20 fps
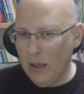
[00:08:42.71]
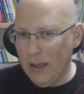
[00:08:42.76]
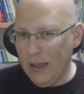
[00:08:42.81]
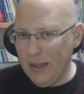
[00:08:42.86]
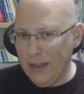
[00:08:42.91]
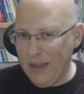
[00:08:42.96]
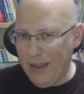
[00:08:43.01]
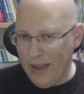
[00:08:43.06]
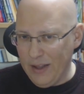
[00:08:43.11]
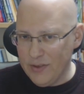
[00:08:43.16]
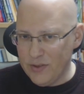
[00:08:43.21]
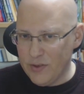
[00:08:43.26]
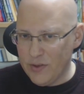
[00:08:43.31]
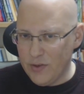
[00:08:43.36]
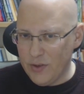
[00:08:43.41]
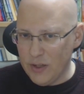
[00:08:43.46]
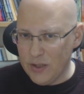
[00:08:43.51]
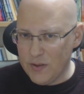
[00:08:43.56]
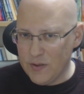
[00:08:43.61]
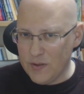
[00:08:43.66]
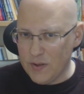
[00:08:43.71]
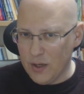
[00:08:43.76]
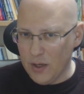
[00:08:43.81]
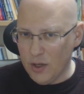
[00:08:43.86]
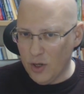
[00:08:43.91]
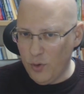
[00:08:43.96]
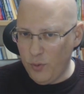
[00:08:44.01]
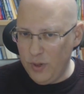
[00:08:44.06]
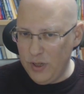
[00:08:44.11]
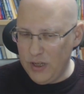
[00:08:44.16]
Against this
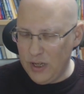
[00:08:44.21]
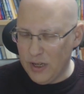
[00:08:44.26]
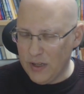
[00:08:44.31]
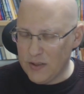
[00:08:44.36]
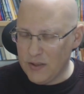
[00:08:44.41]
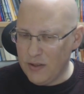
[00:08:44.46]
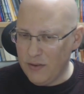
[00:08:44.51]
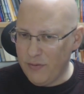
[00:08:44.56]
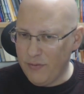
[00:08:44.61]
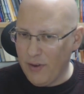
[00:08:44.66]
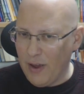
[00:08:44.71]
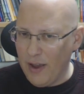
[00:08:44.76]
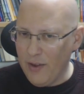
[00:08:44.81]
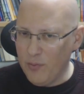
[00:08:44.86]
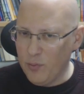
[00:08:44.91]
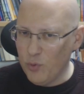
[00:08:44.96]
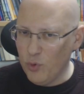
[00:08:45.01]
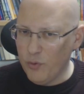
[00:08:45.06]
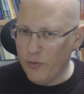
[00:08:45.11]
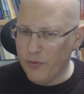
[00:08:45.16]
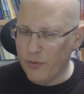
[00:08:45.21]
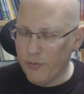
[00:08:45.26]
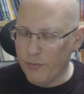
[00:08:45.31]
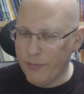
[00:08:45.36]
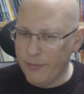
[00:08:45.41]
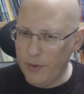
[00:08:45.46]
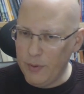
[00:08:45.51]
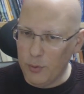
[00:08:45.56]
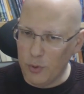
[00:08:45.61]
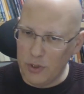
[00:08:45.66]
queen takes d5
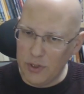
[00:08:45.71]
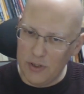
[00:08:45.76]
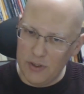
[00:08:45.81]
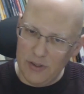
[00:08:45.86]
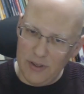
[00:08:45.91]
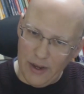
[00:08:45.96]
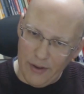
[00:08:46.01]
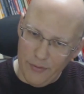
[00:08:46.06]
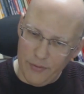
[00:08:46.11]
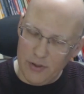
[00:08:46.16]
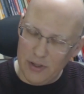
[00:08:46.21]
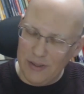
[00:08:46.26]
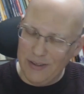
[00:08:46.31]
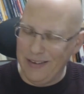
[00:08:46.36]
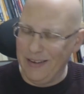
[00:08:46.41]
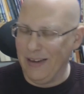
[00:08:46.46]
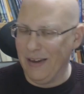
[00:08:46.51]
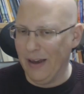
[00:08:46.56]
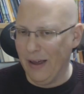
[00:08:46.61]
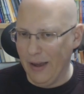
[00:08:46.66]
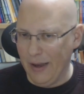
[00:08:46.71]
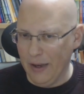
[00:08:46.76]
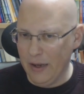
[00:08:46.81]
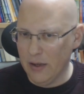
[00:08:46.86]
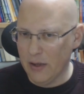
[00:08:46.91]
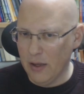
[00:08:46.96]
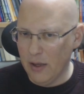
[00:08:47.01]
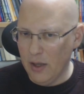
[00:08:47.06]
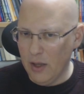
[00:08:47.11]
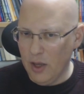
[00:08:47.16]
move, we would definitely like